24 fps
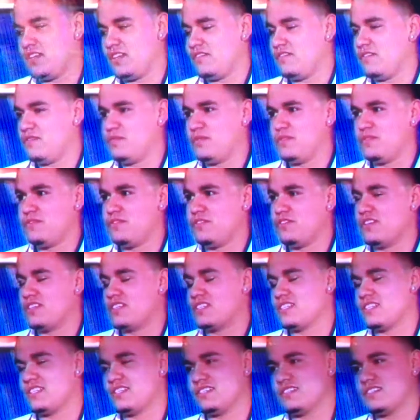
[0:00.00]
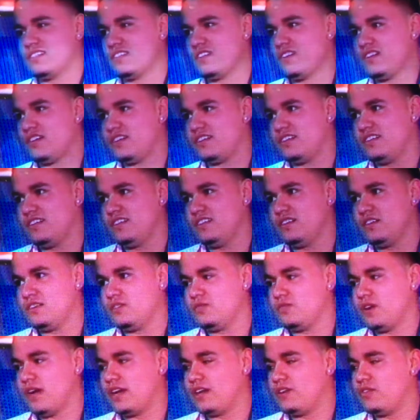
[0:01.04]
Even before the season started,
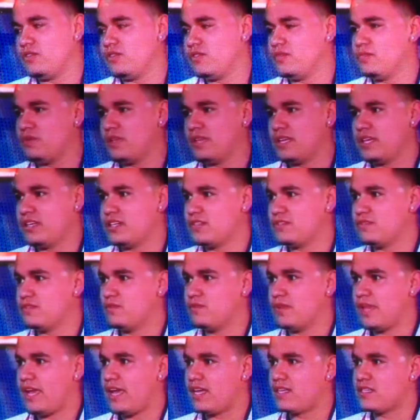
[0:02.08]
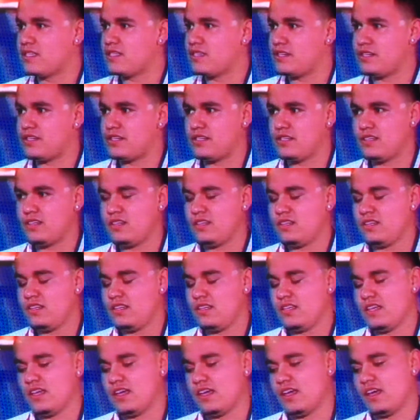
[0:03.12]
well, I knew the players from last year,
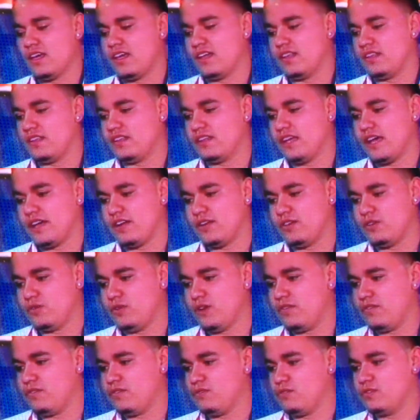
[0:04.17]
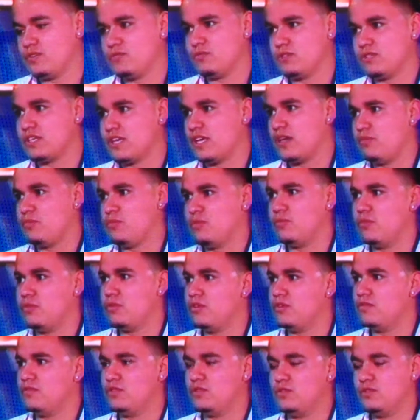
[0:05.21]
and I knew everyone was
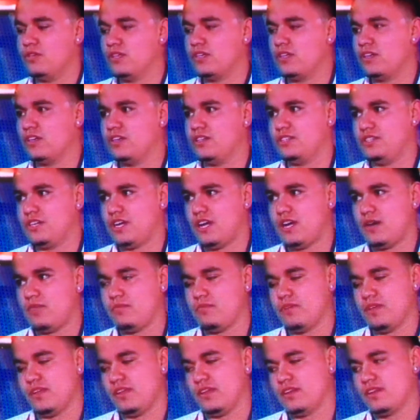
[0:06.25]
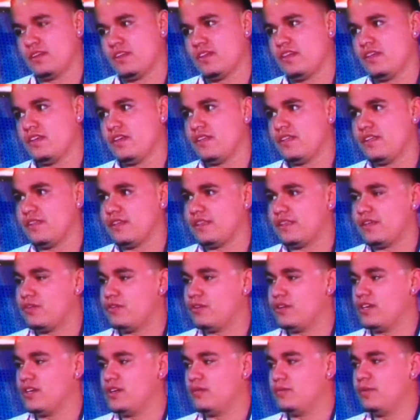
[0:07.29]
capable of doing a good job and mm-hmm. that they
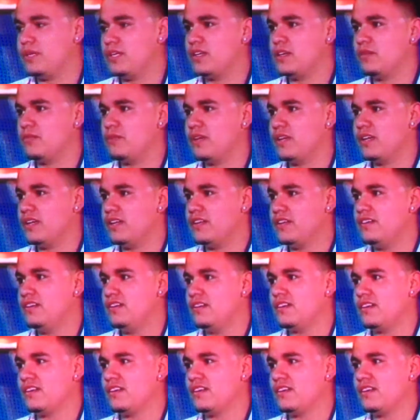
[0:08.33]
were going to be committed.